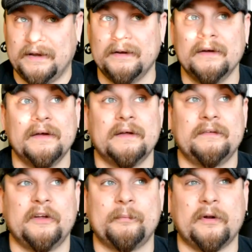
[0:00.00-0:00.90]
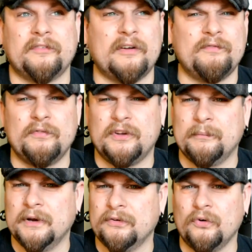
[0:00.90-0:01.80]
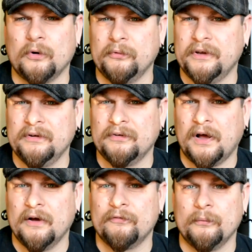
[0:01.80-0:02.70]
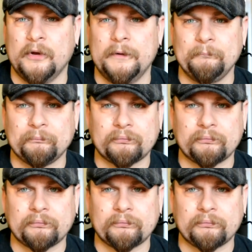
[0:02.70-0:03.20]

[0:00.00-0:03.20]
It takes about 10-15 minutes normally for me.